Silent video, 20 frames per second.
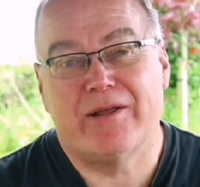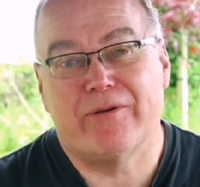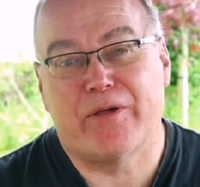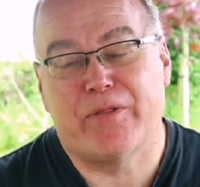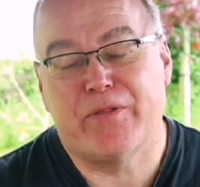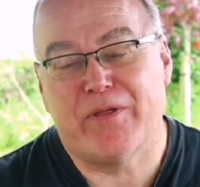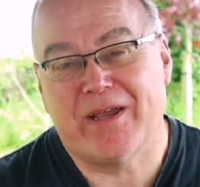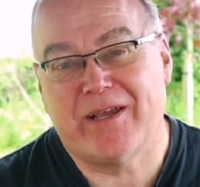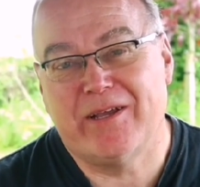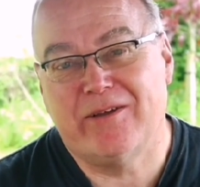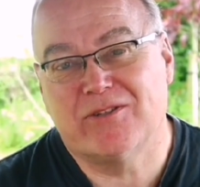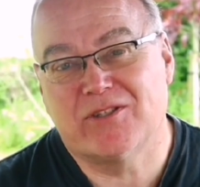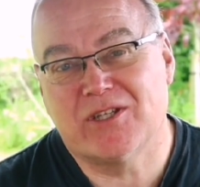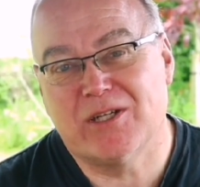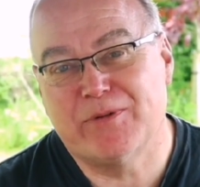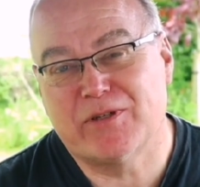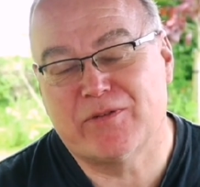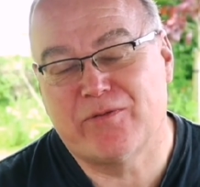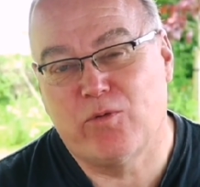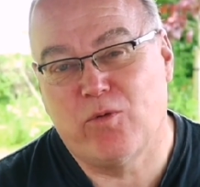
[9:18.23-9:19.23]
Anyway, thank you
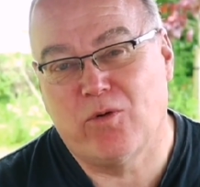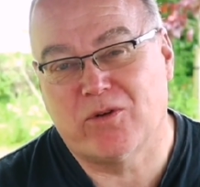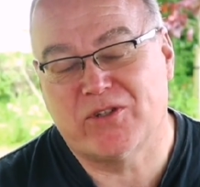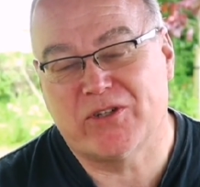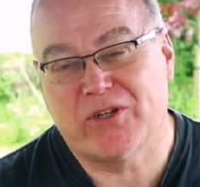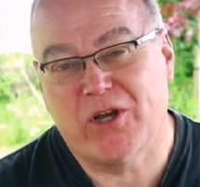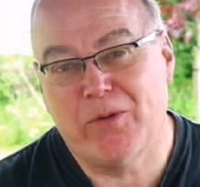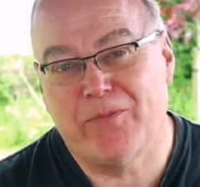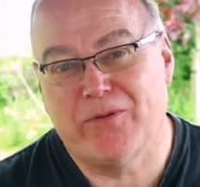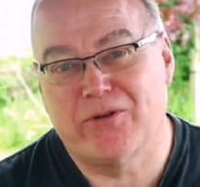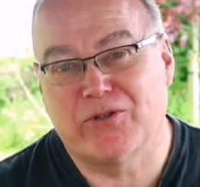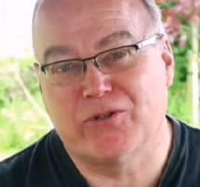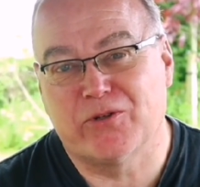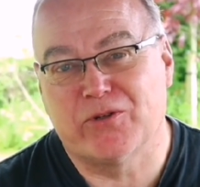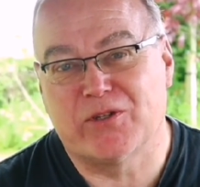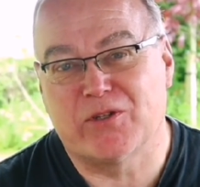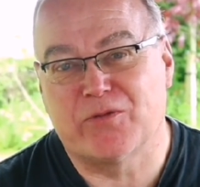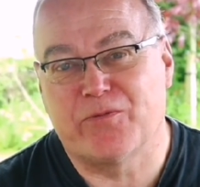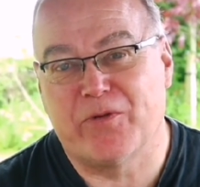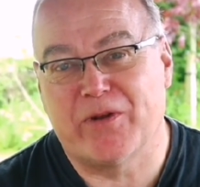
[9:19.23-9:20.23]
so much for watching. Hope you
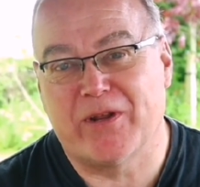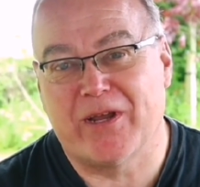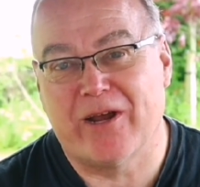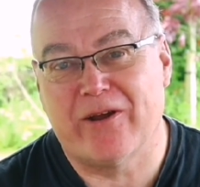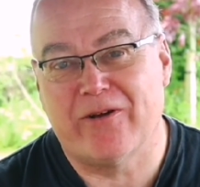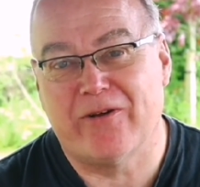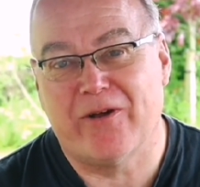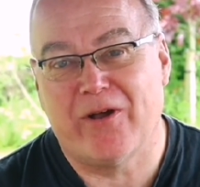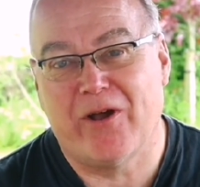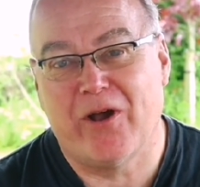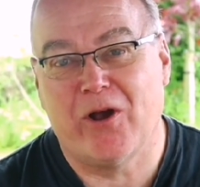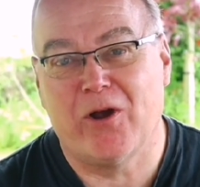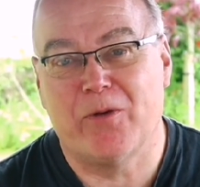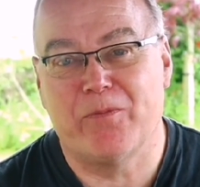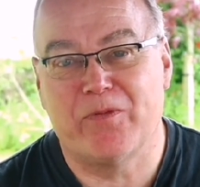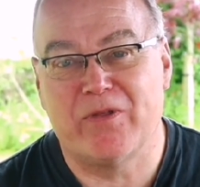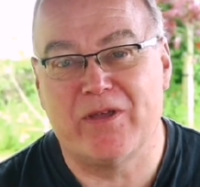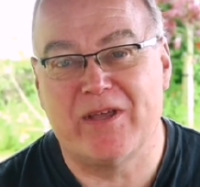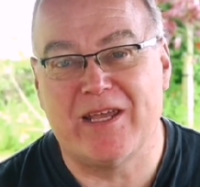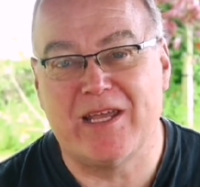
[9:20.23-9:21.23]
enjoyed this video.
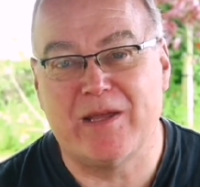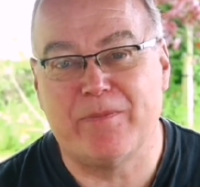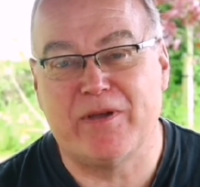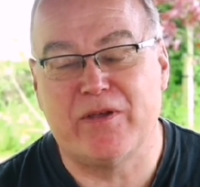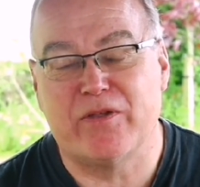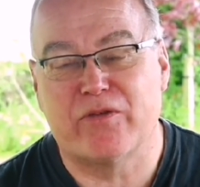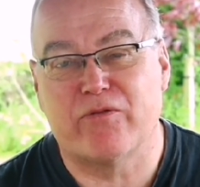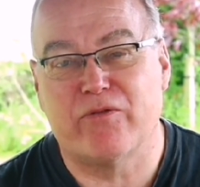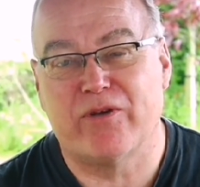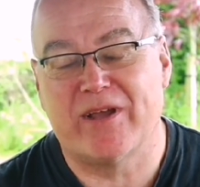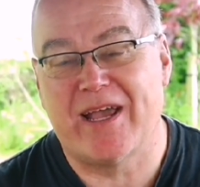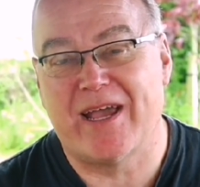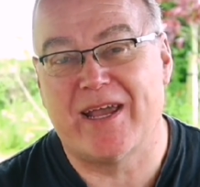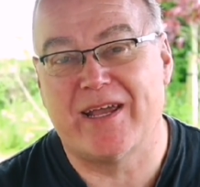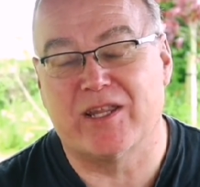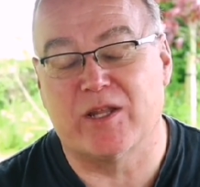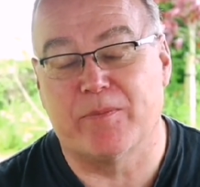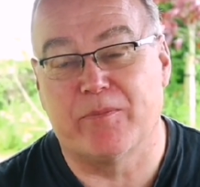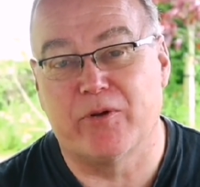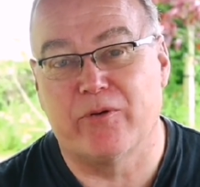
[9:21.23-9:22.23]
Hope the
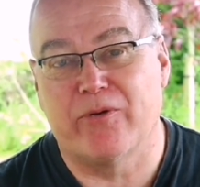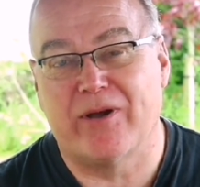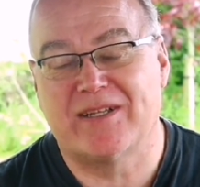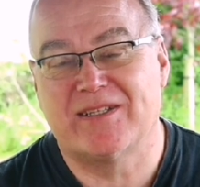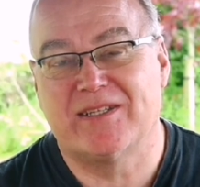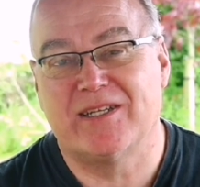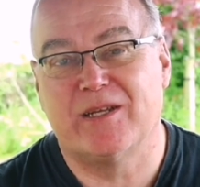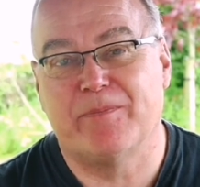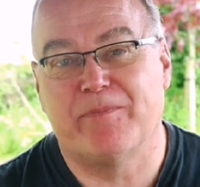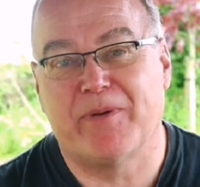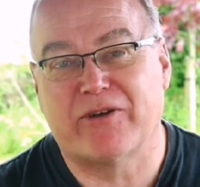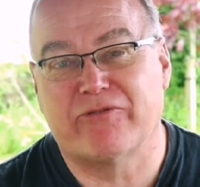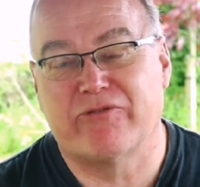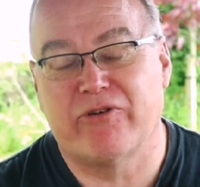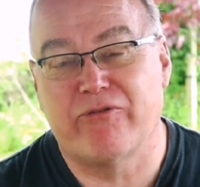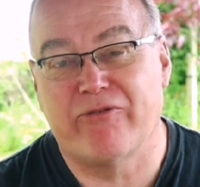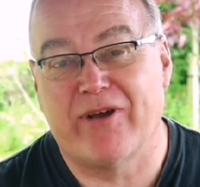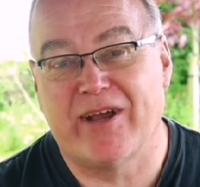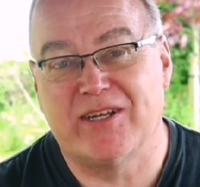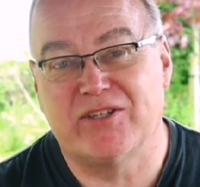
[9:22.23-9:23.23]
EB3A and the BLUETTI
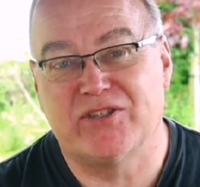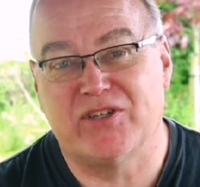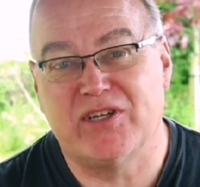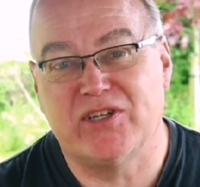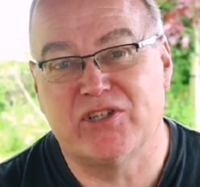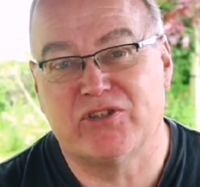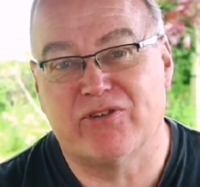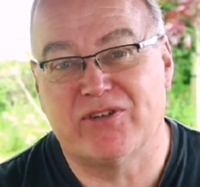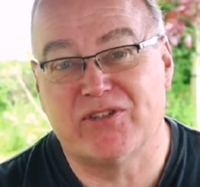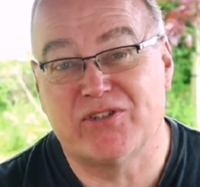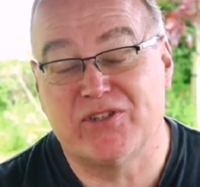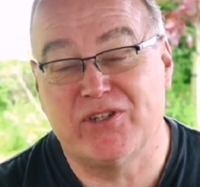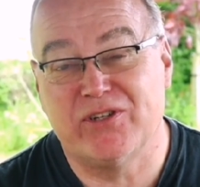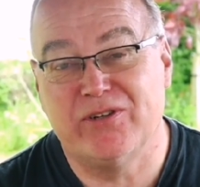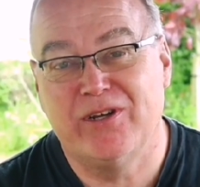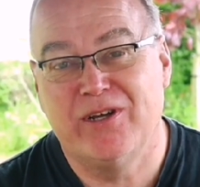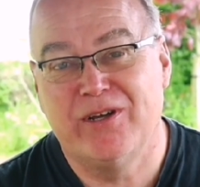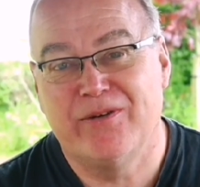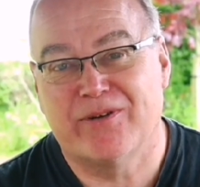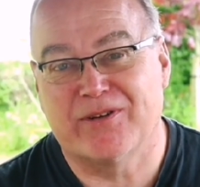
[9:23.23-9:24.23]
battery range interest
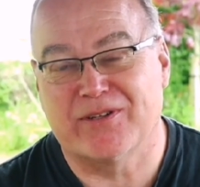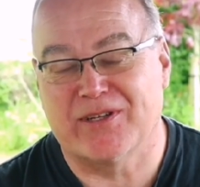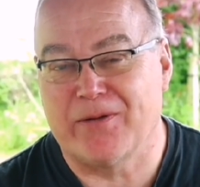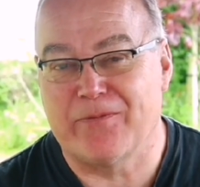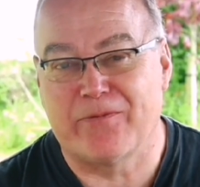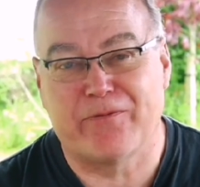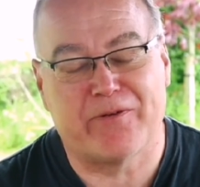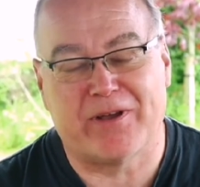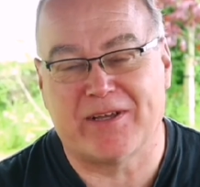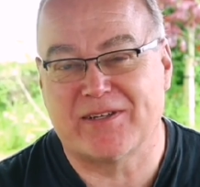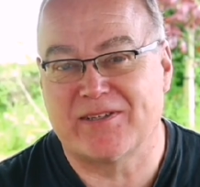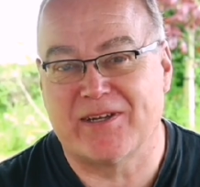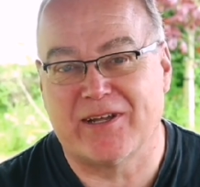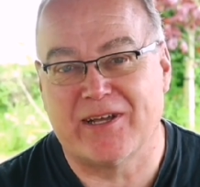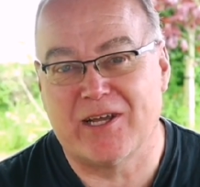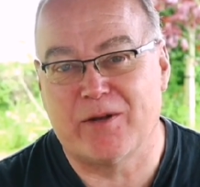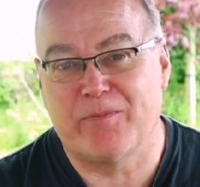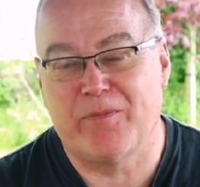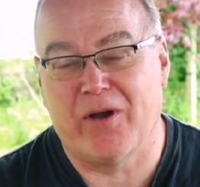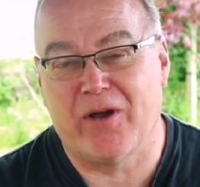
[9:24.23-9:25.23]
you, because I'm
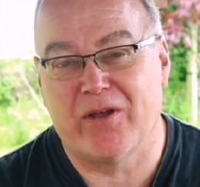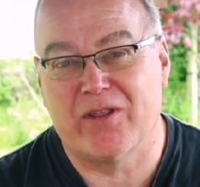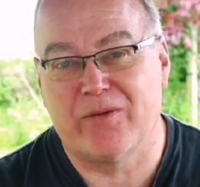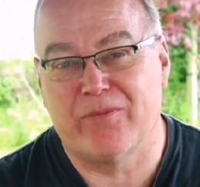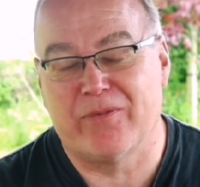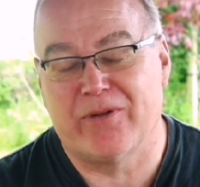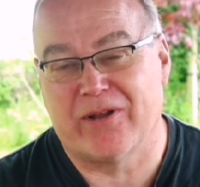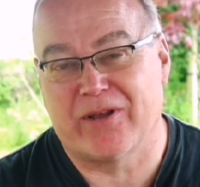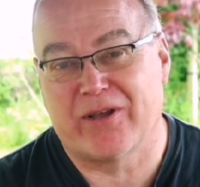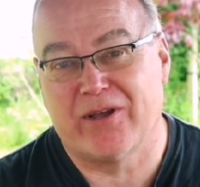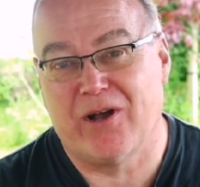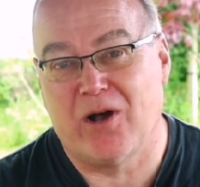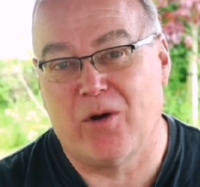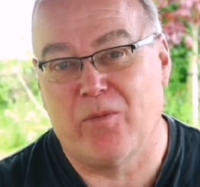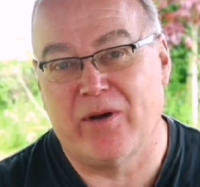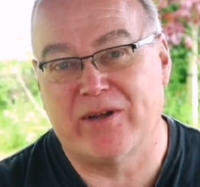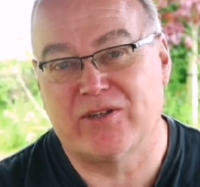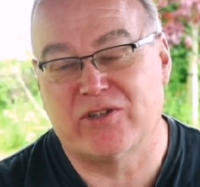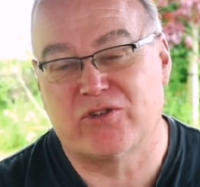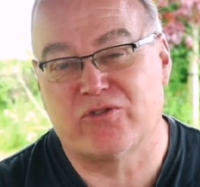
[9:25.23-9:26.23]
fascinated by them and I
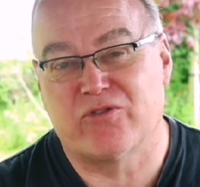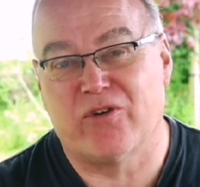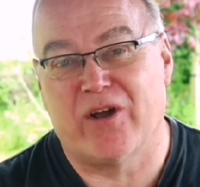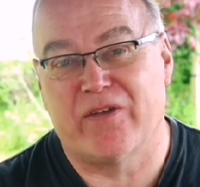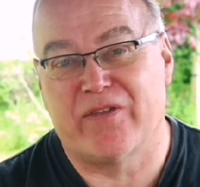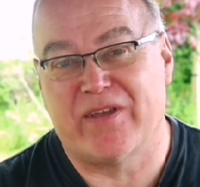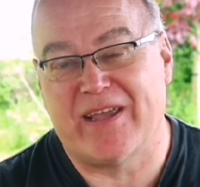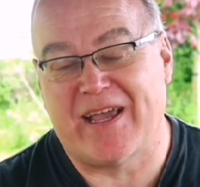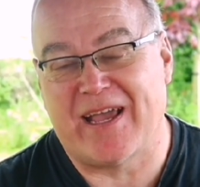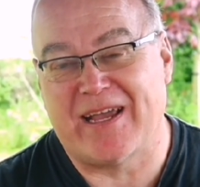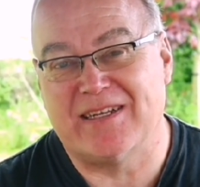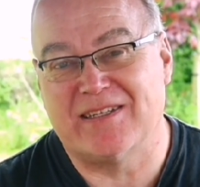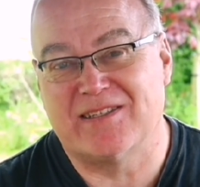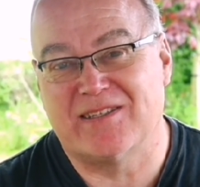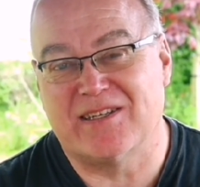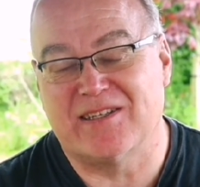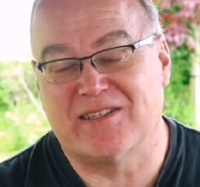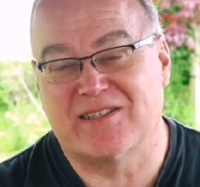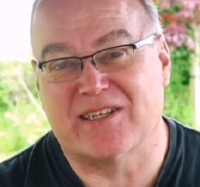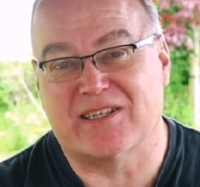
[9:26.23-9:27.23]
can't wait to try the
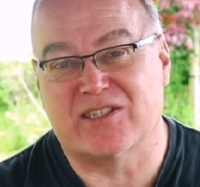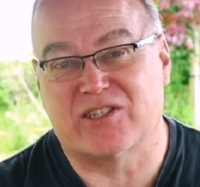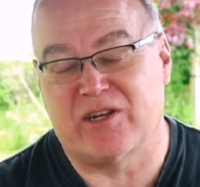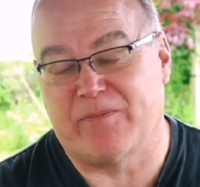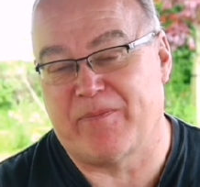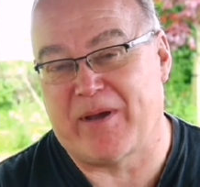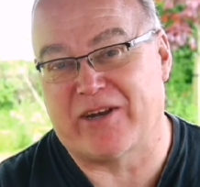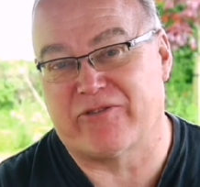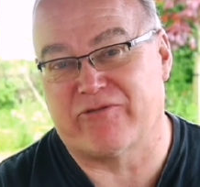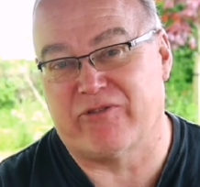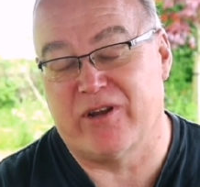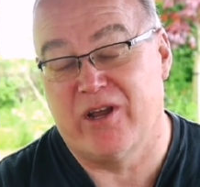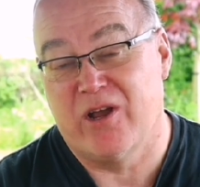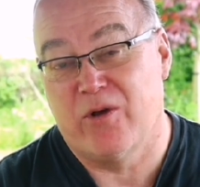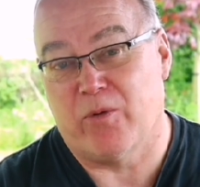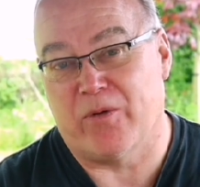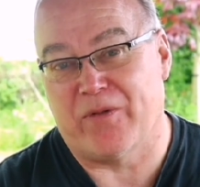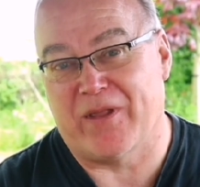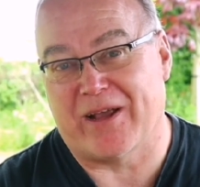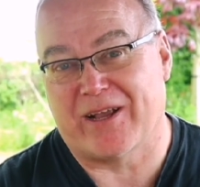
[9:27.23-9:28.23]
AC60 battery
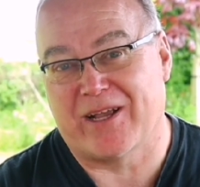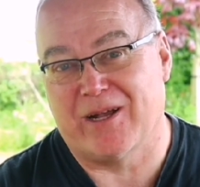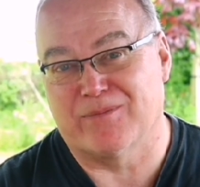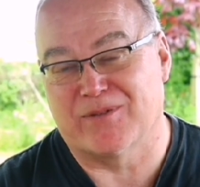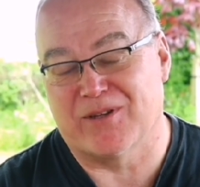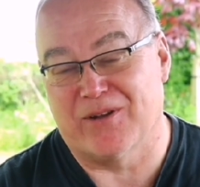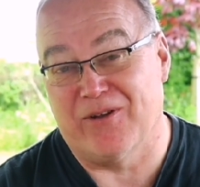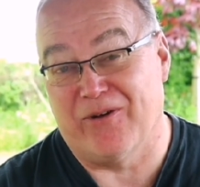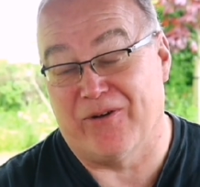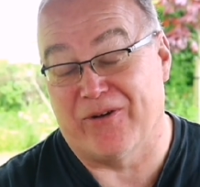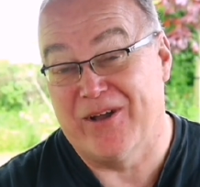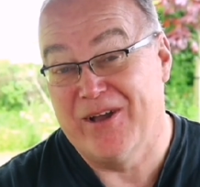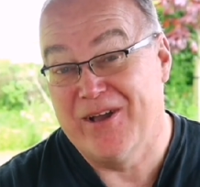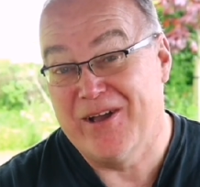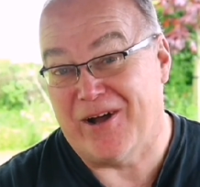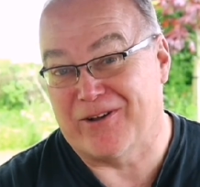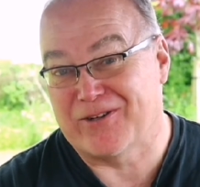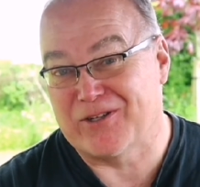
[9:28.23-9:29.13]
when that comes along.